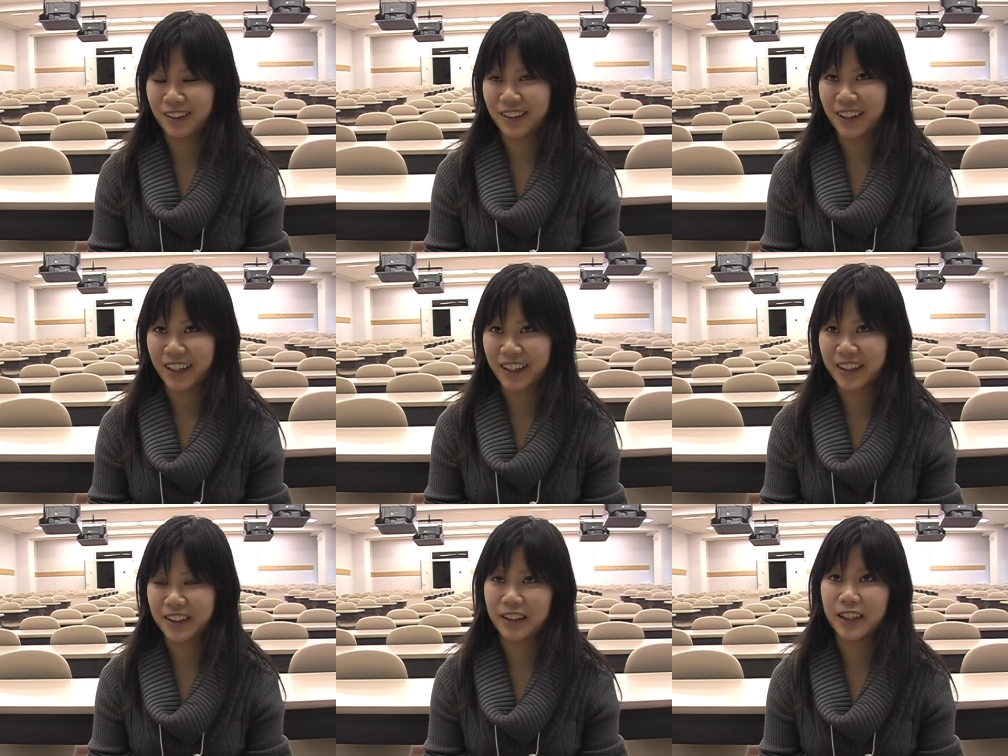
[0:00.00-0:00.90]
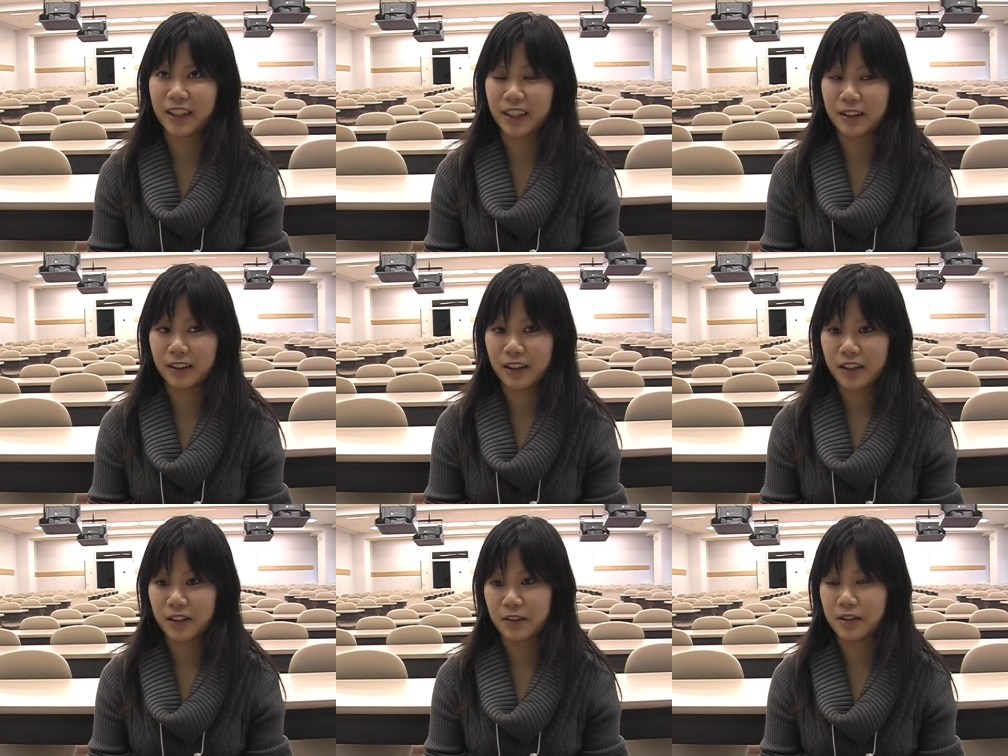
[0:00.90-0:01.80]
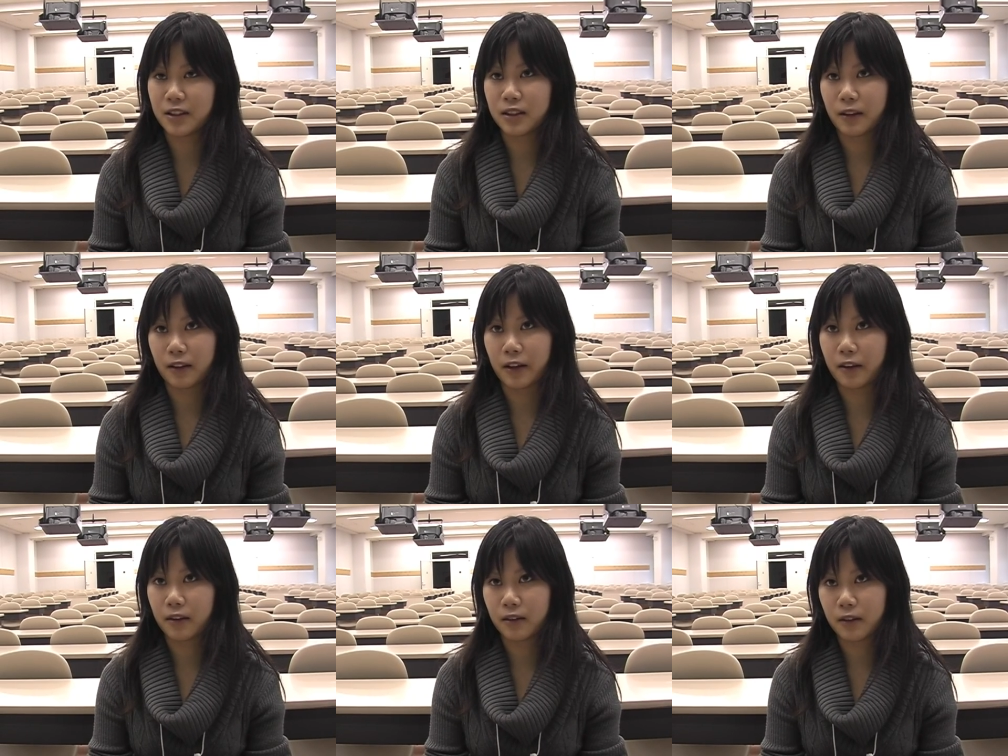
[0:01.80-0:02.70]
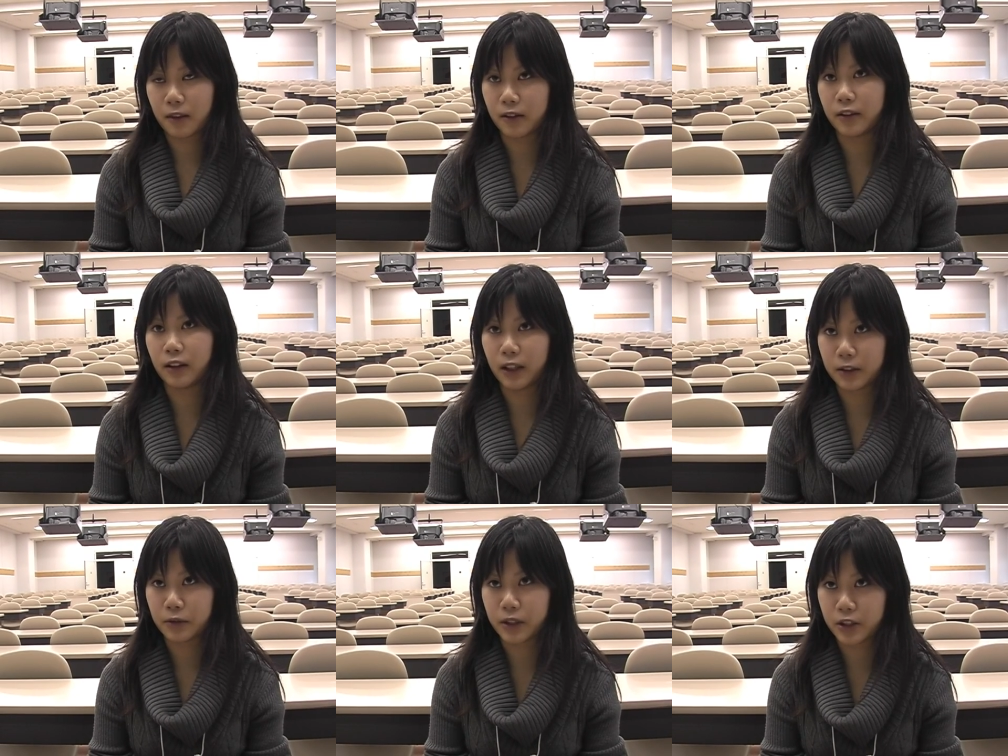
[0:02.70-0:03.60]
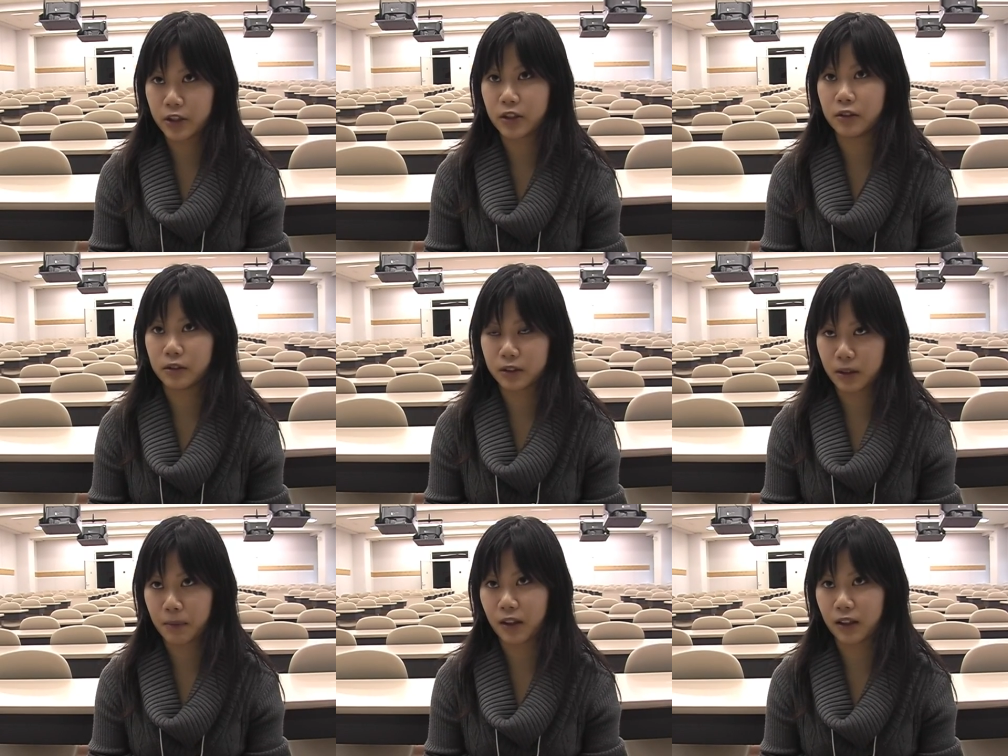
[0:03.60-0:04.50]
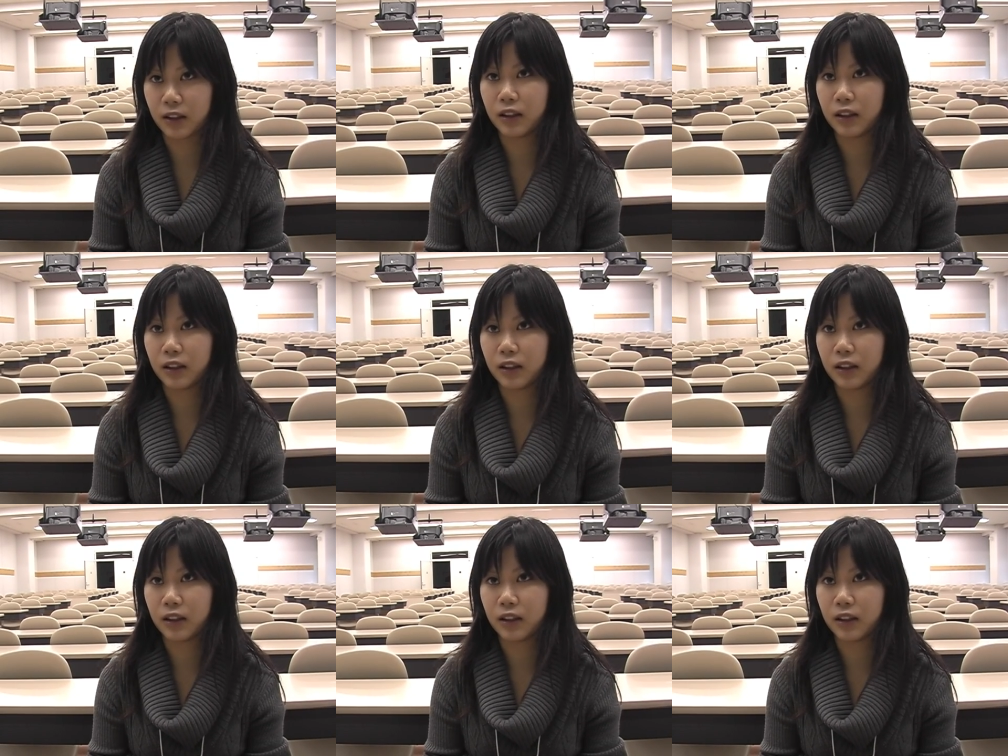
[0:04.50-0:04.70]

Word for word: like uh, I can use like third language or something.